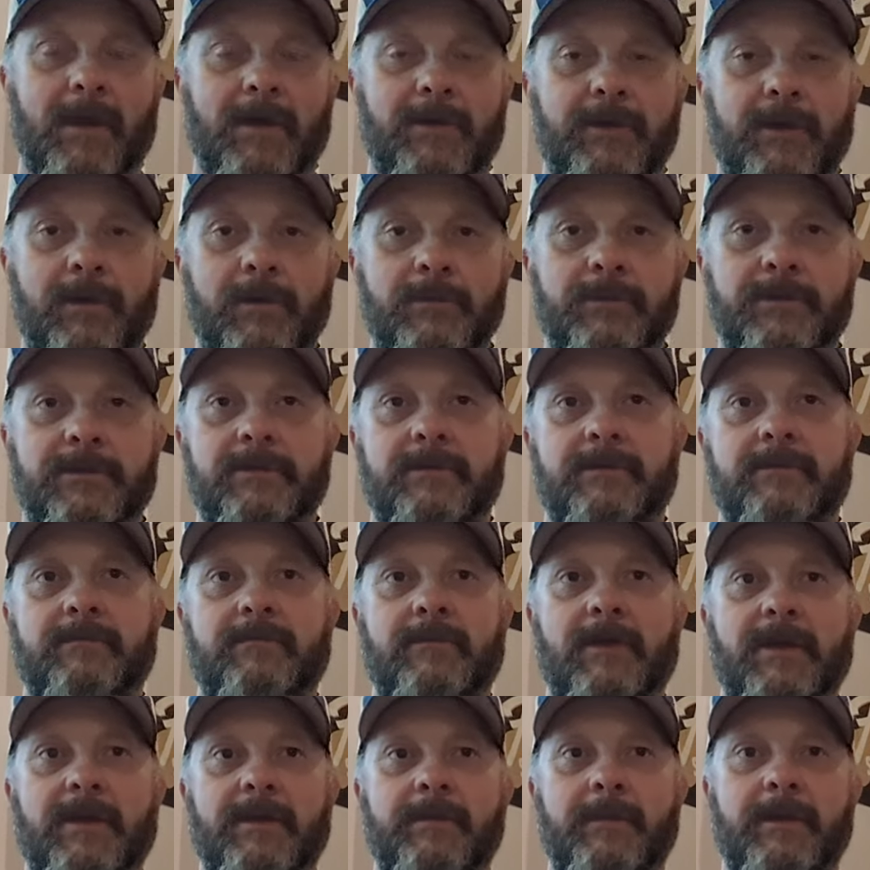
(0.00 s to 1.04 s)
I don't
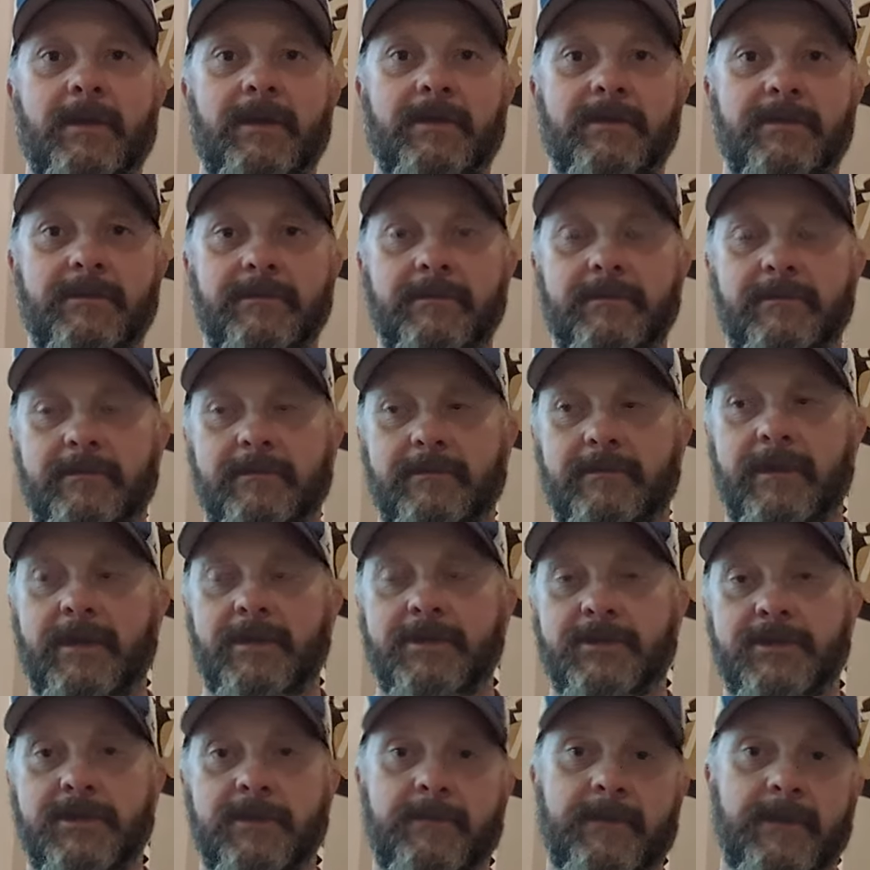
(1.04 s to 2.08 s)
recommend
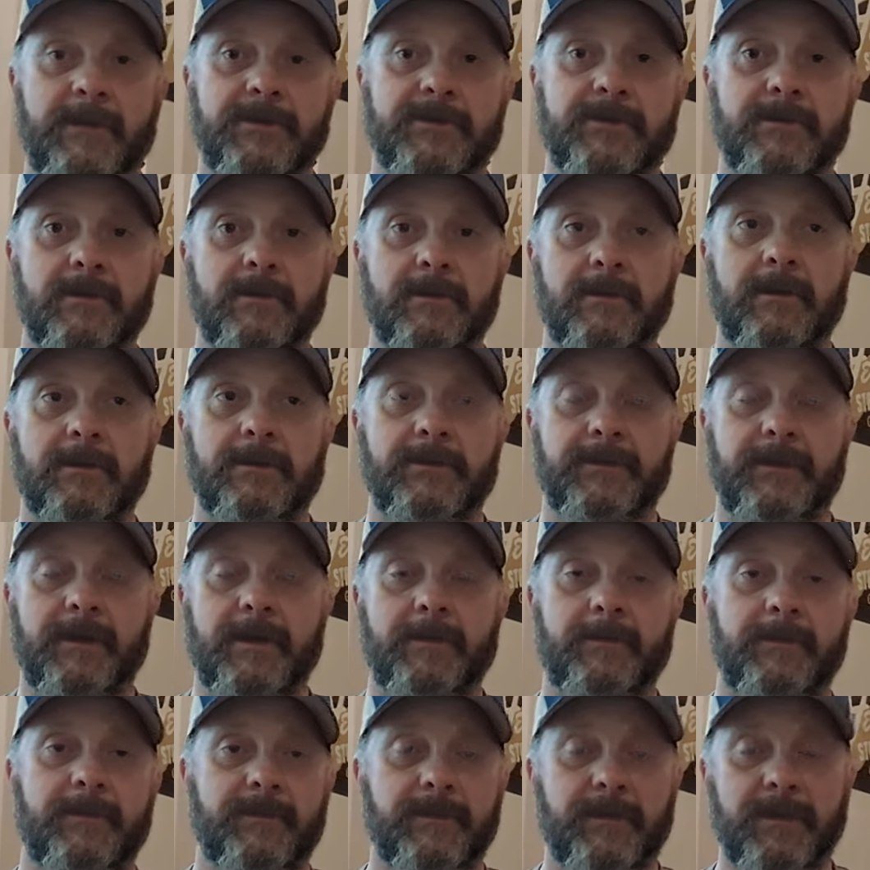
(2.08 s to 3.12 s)
getting shit faced drunk all the
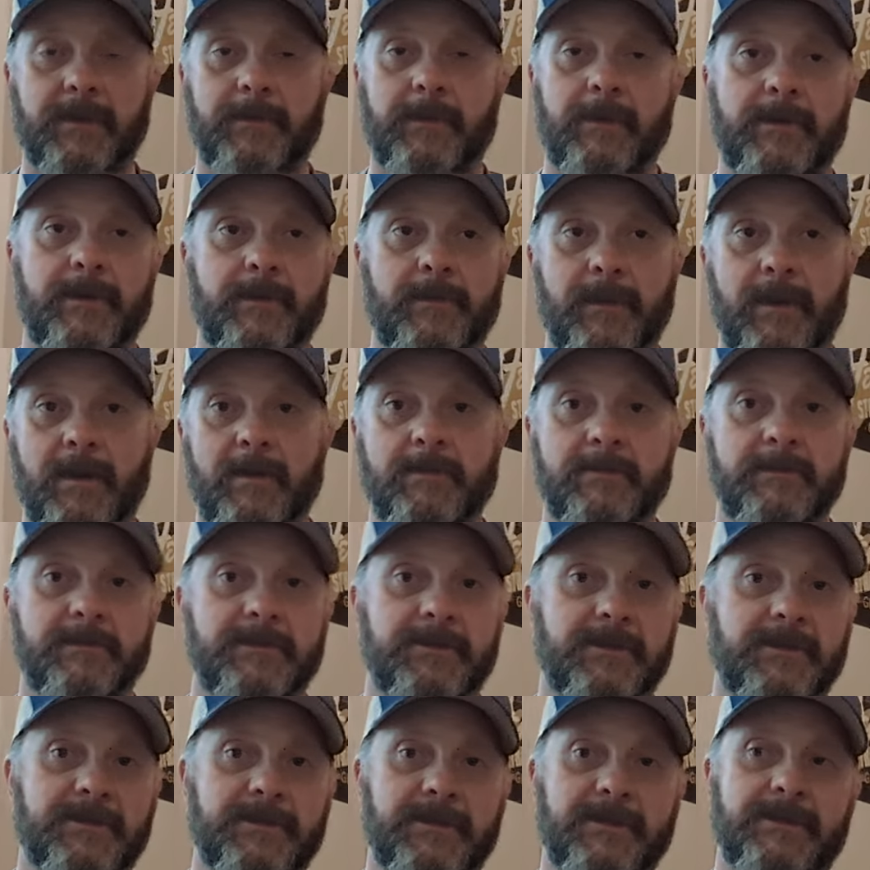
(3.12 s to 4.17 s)
time to forget about your
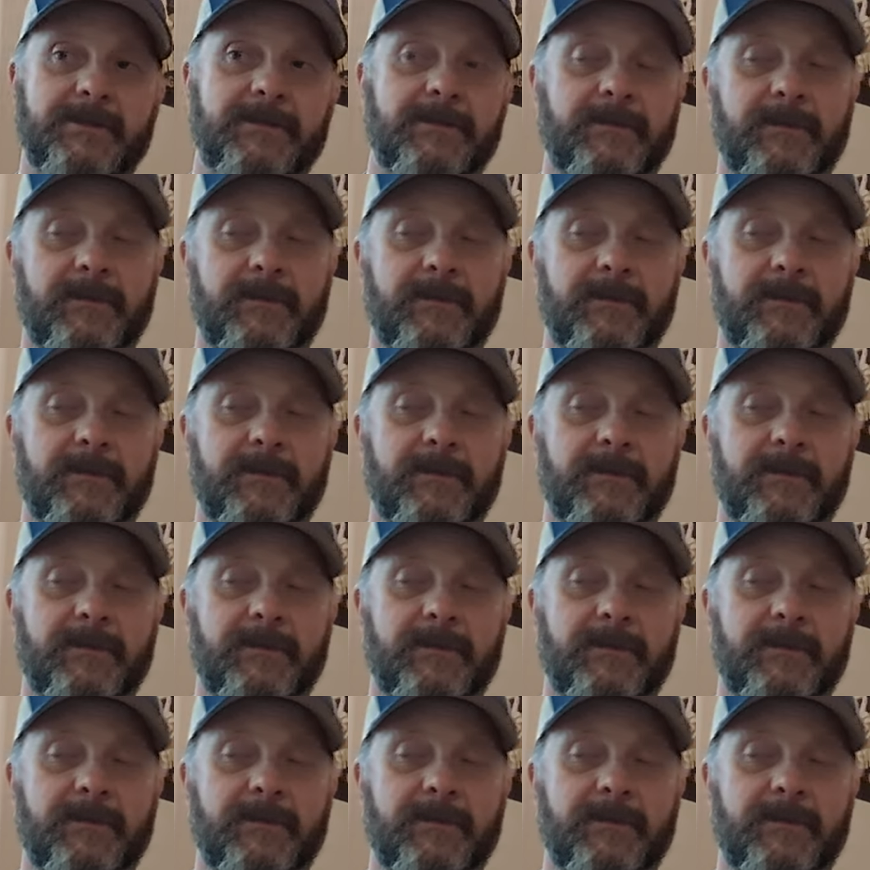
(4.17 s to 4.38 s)
problems because that's